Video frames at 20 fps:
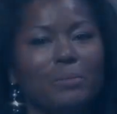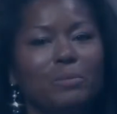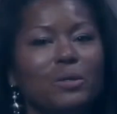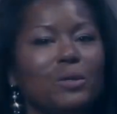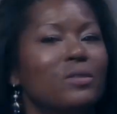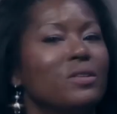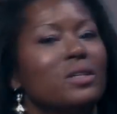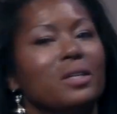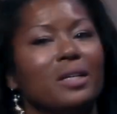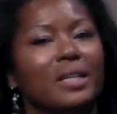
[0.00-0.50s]
to
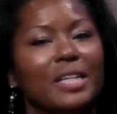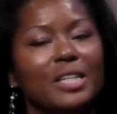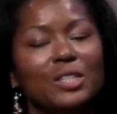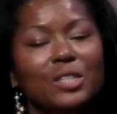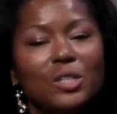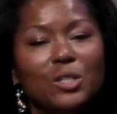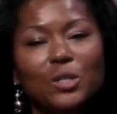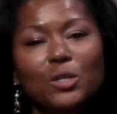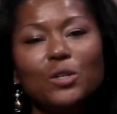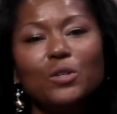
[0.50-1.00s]
the
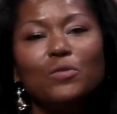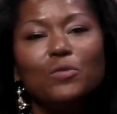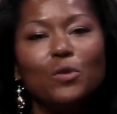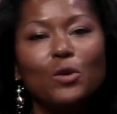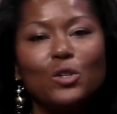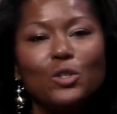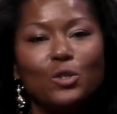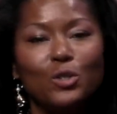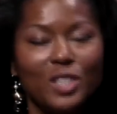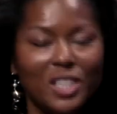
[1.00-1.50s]
Institute for
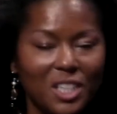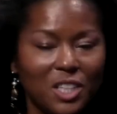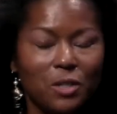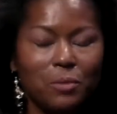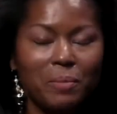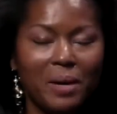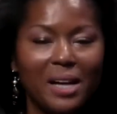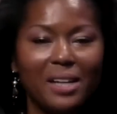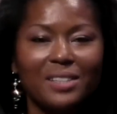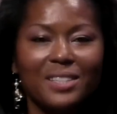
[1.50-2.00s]
Strategic
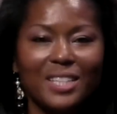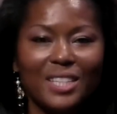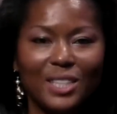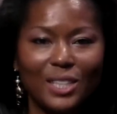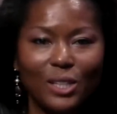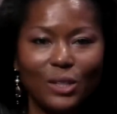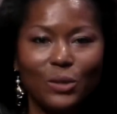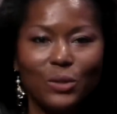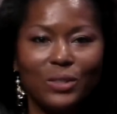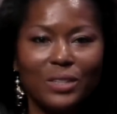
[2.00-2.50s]
Policy
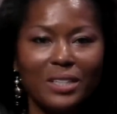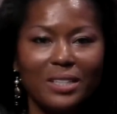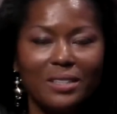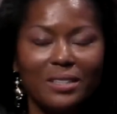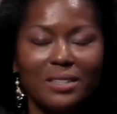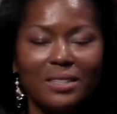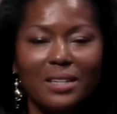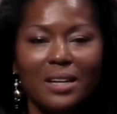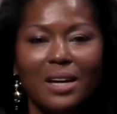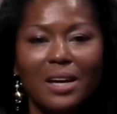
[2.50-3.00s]

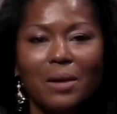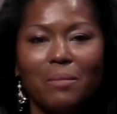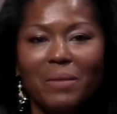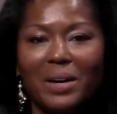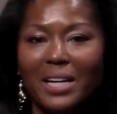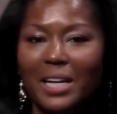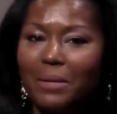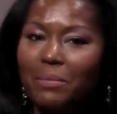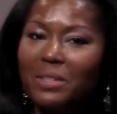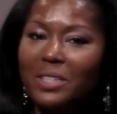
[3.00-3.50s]
Solutions. My
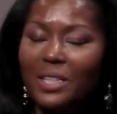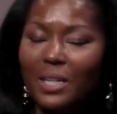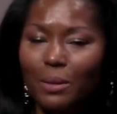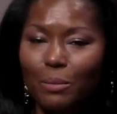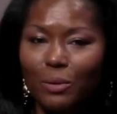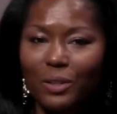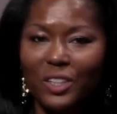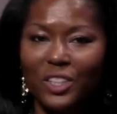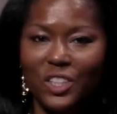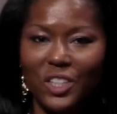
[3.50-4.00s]
name is
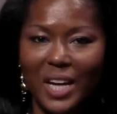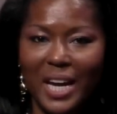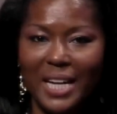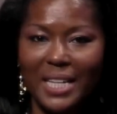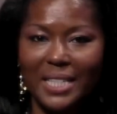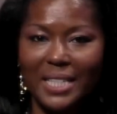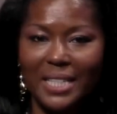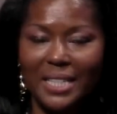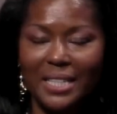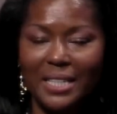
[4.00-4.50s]
Kimberly
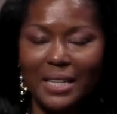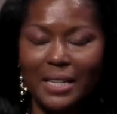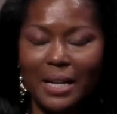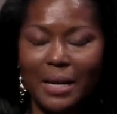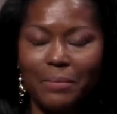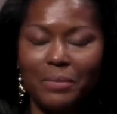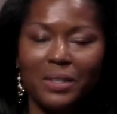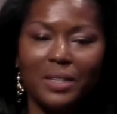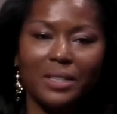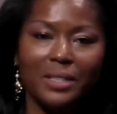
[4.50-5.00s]
Jackson, and
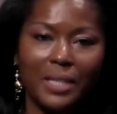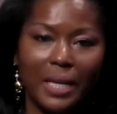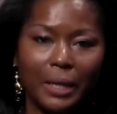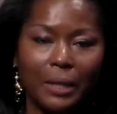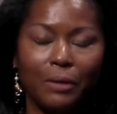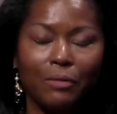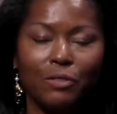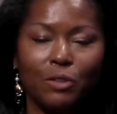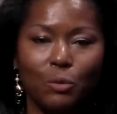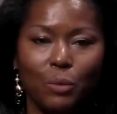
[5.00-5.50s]
I'm the
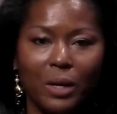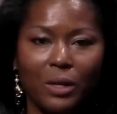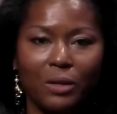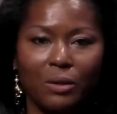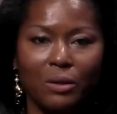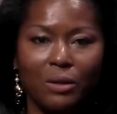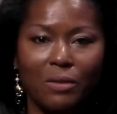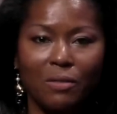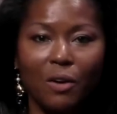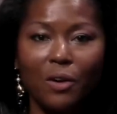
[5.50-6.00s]
Executive
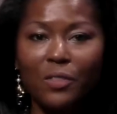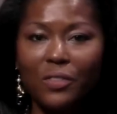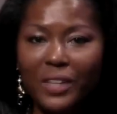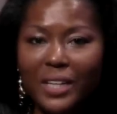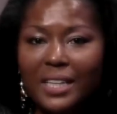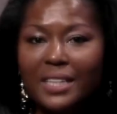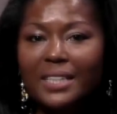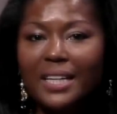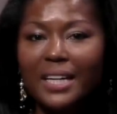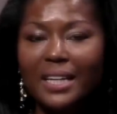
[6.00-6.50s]
Director of our
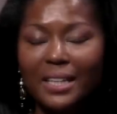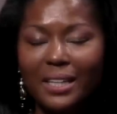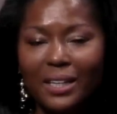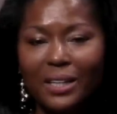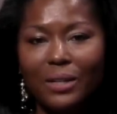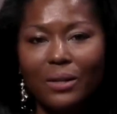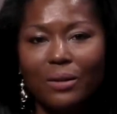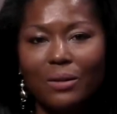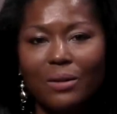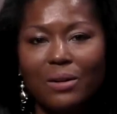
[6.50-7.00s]
think tank
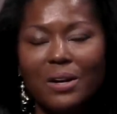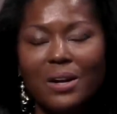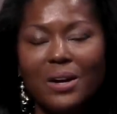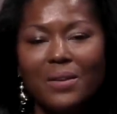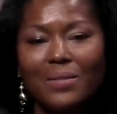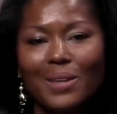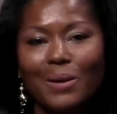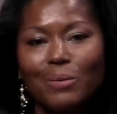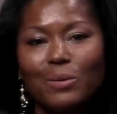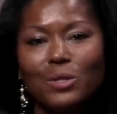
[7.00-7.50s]
here
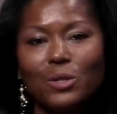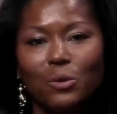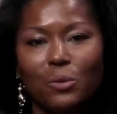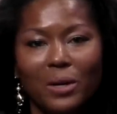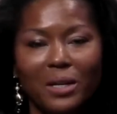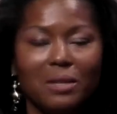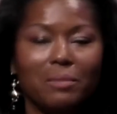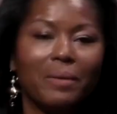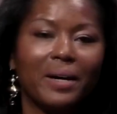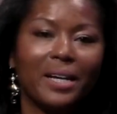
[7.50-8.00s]
that was
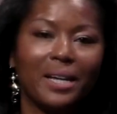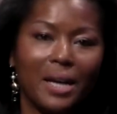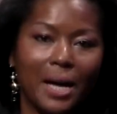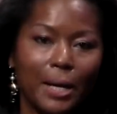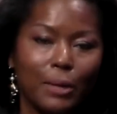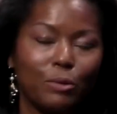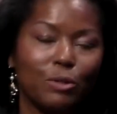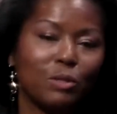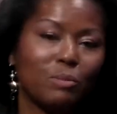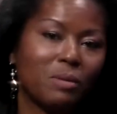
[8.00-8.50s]
created by
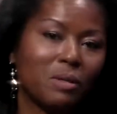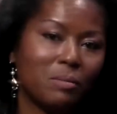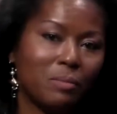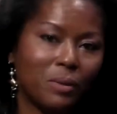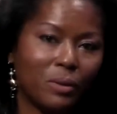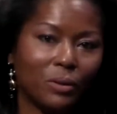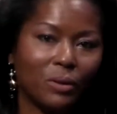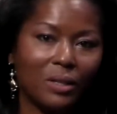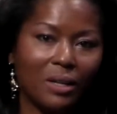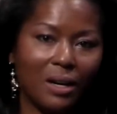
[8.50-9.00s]
Congressman
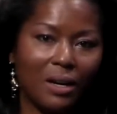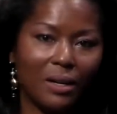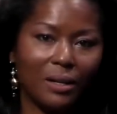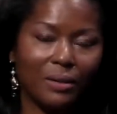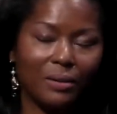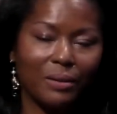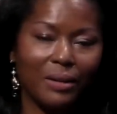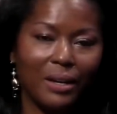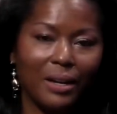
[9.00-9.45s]
Bill Young.